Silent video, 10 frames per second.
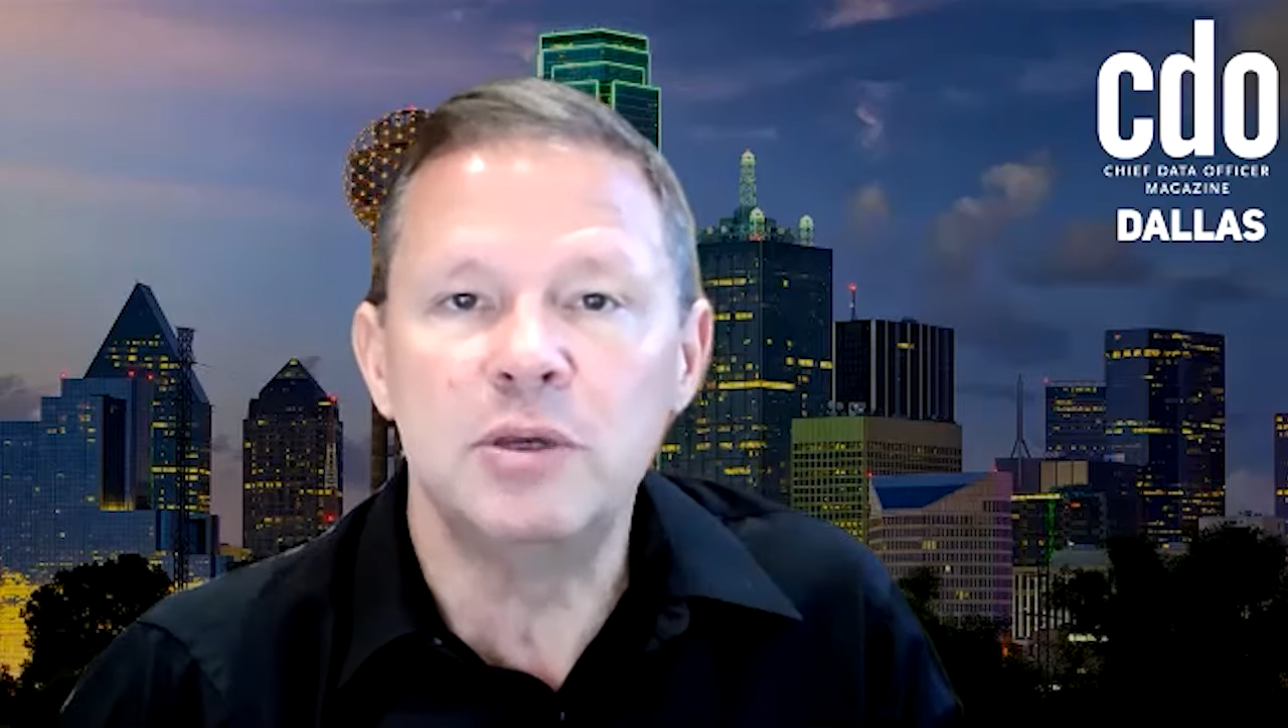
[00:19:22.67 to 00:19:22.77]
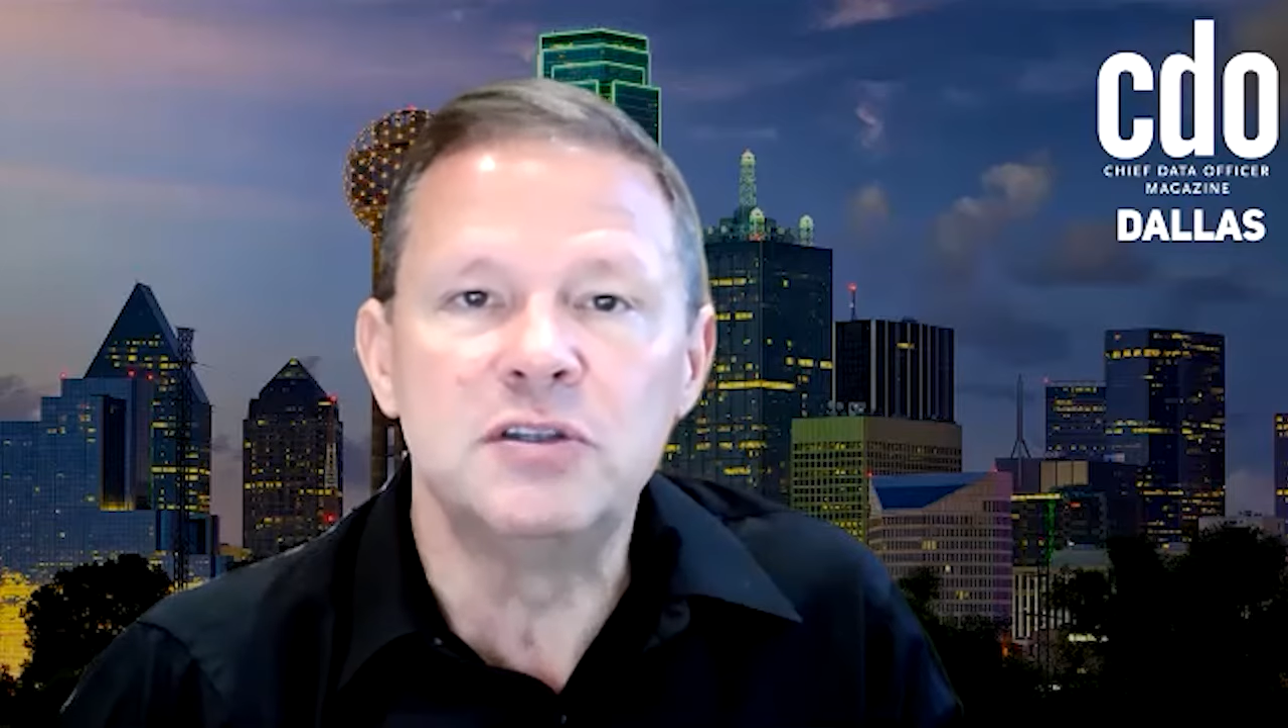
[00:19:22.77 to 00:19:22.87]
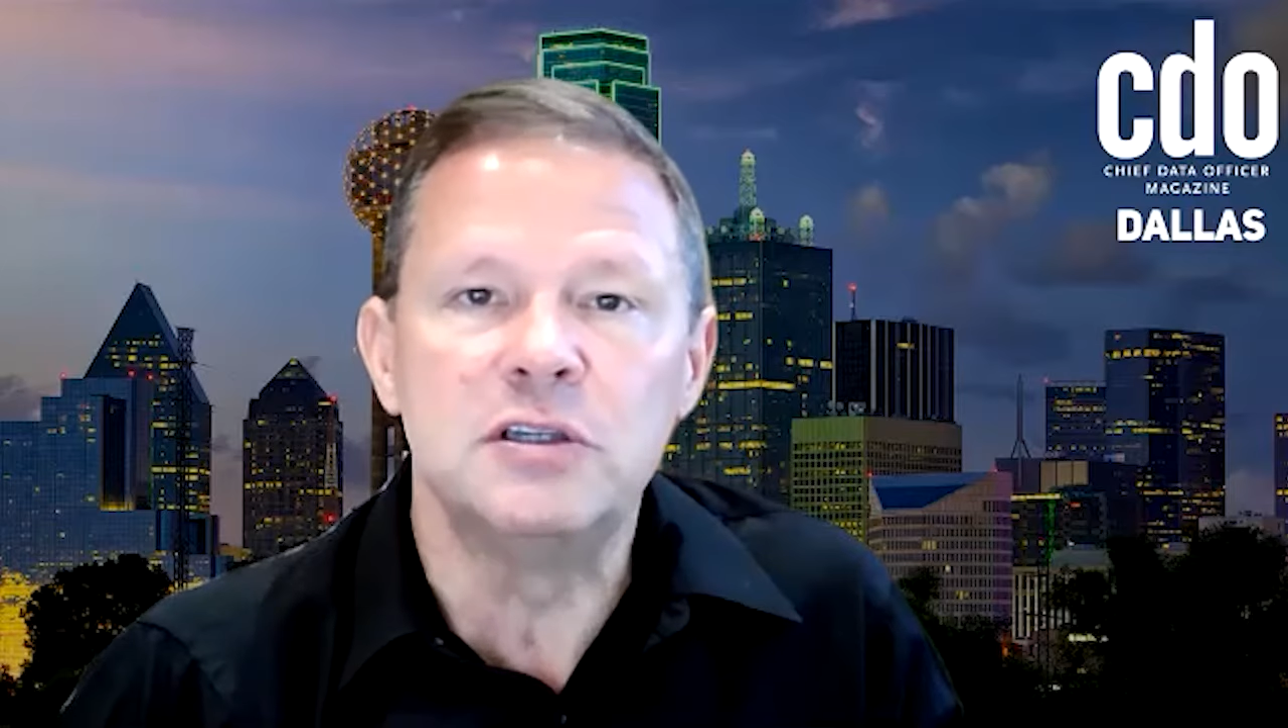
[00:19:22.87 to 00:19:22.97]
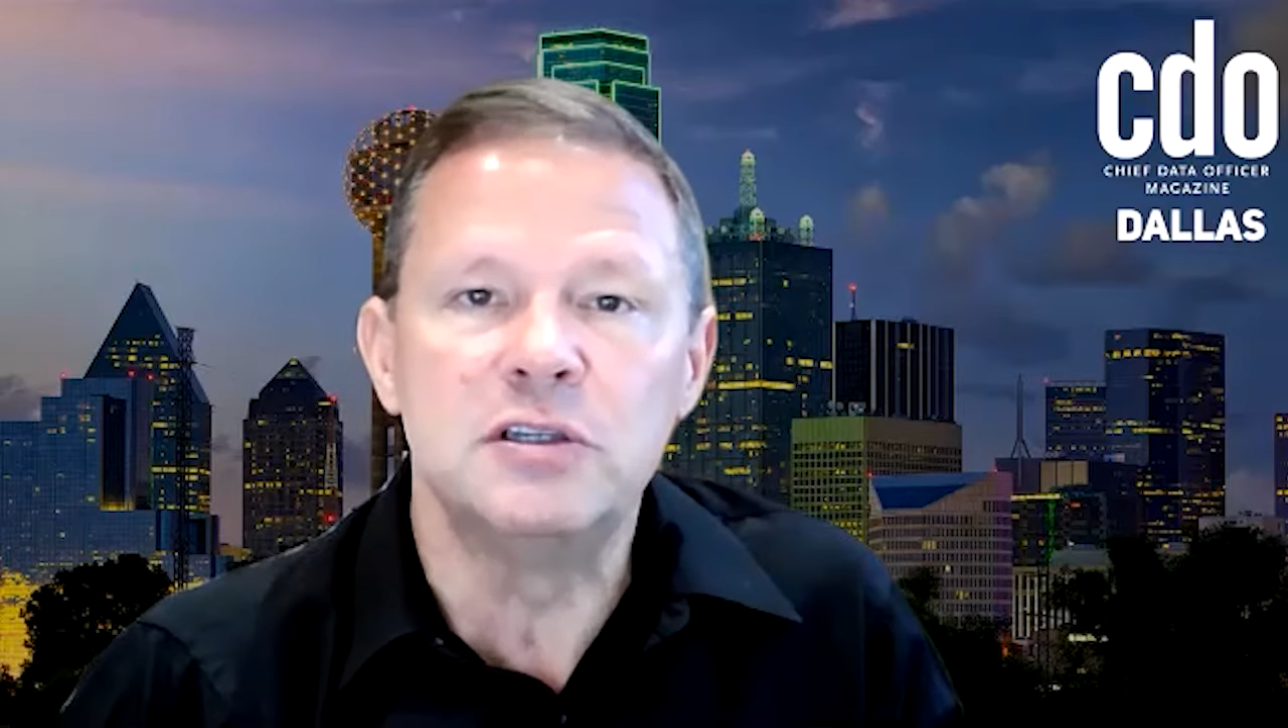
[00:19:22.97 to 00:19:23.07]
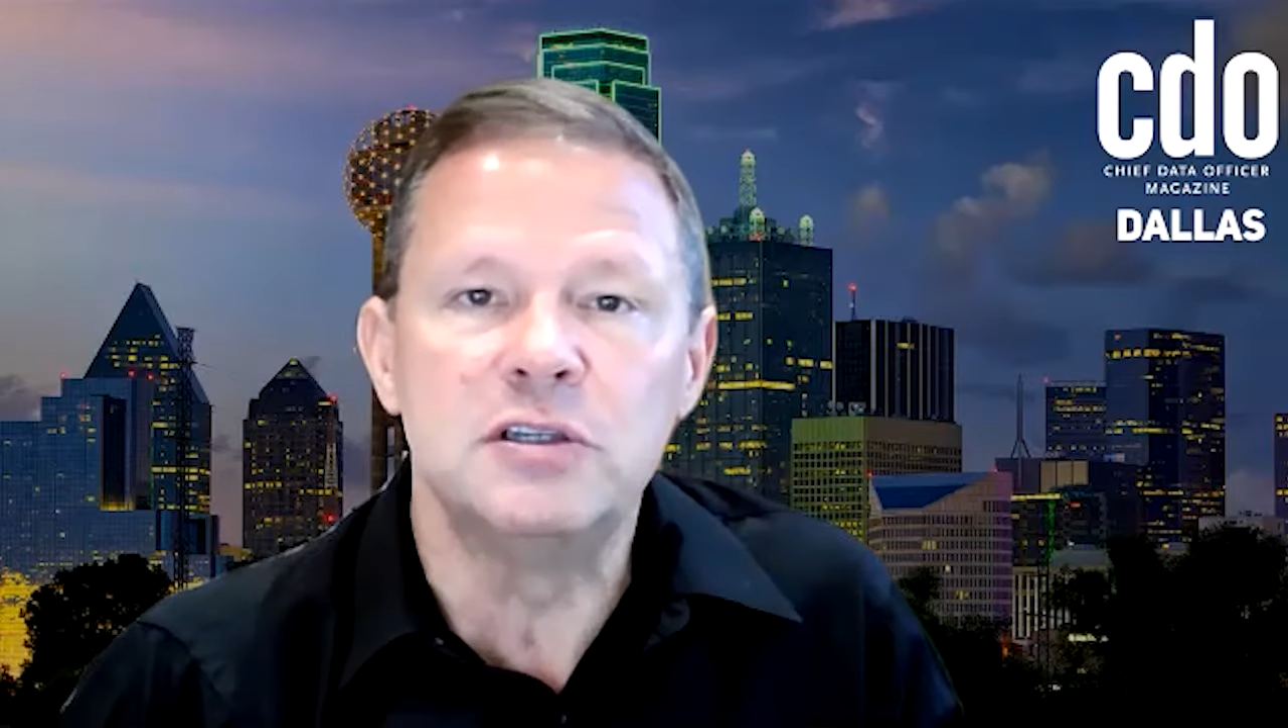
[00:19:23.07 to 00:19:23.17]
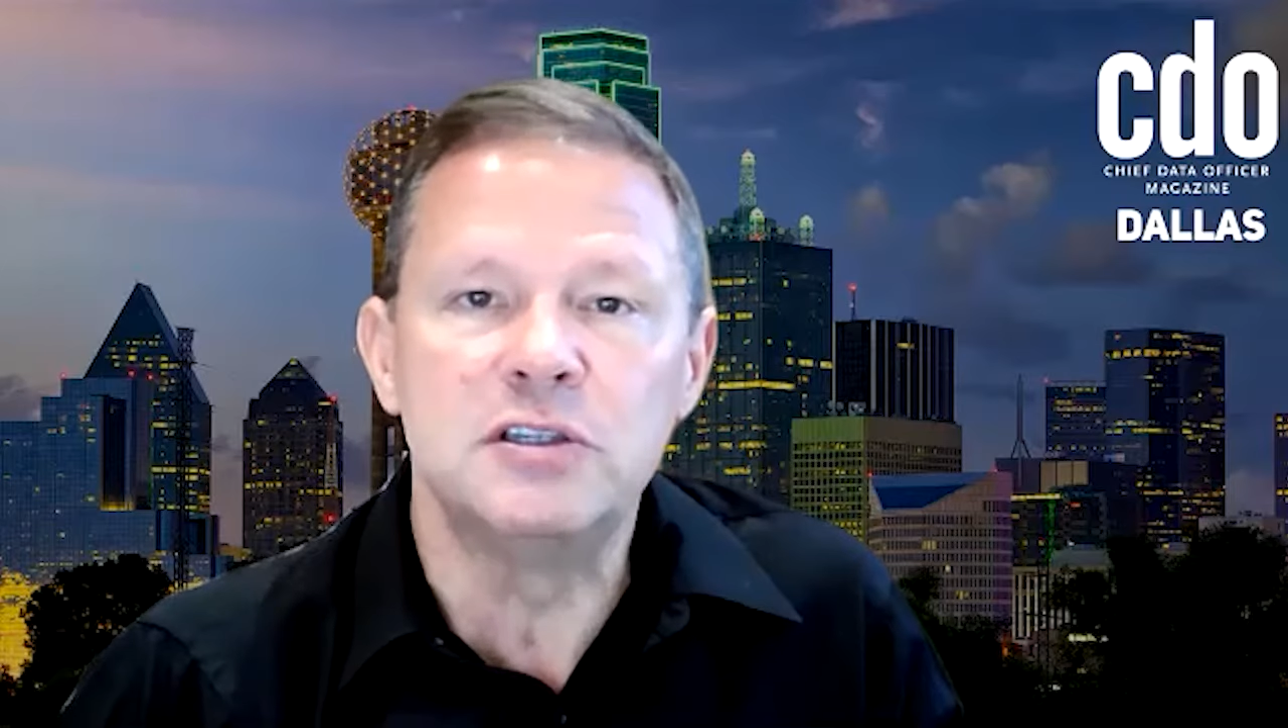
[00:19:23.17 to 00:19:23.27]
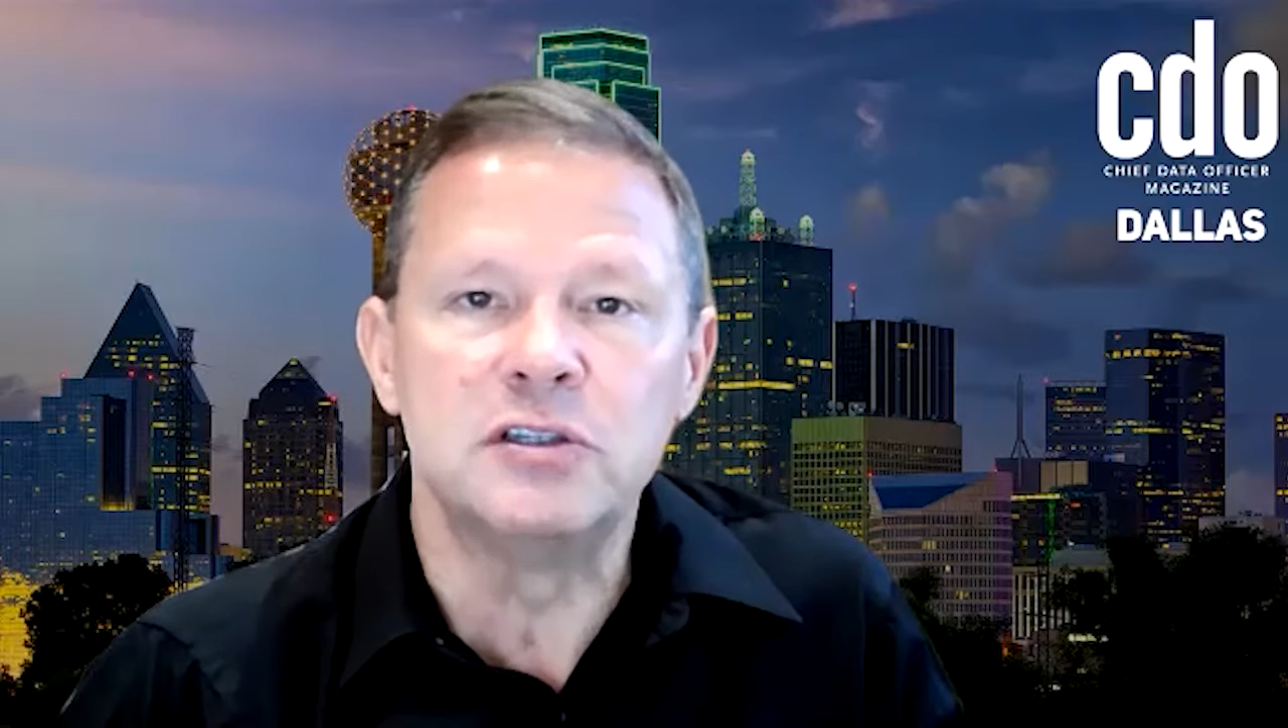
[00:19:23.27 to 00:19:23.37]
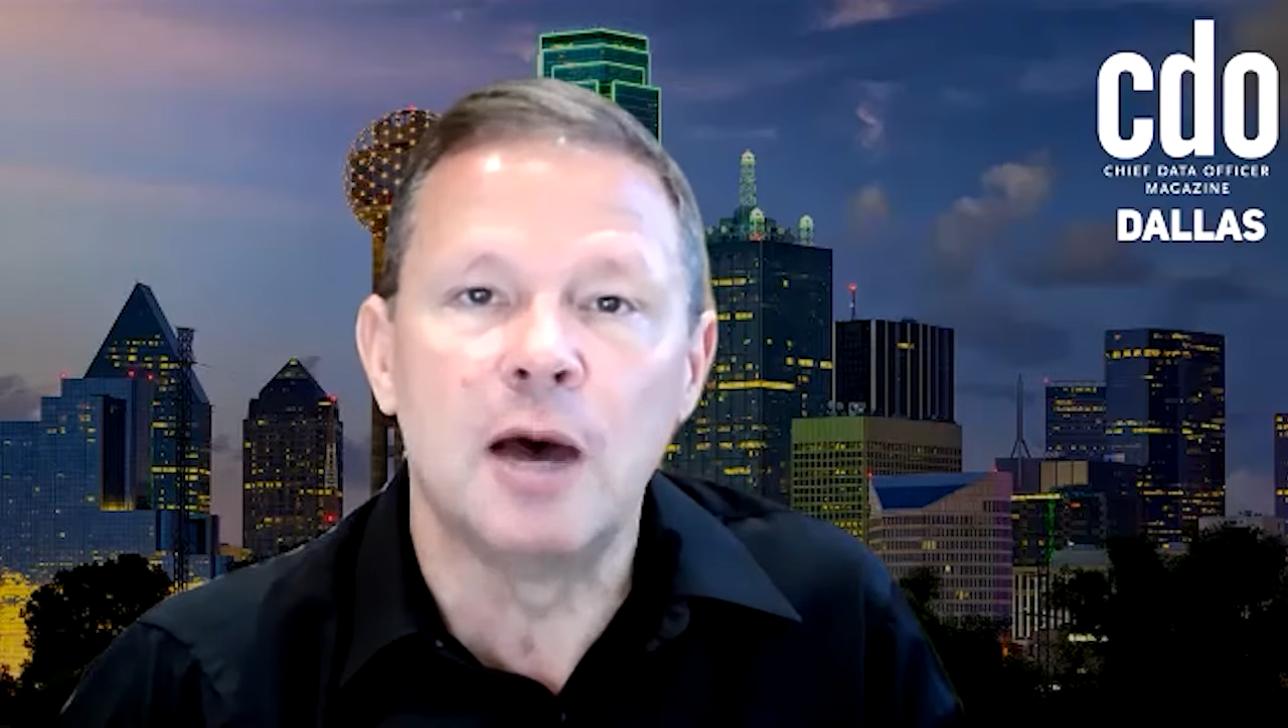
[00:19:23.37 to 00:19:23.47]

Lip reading: businesses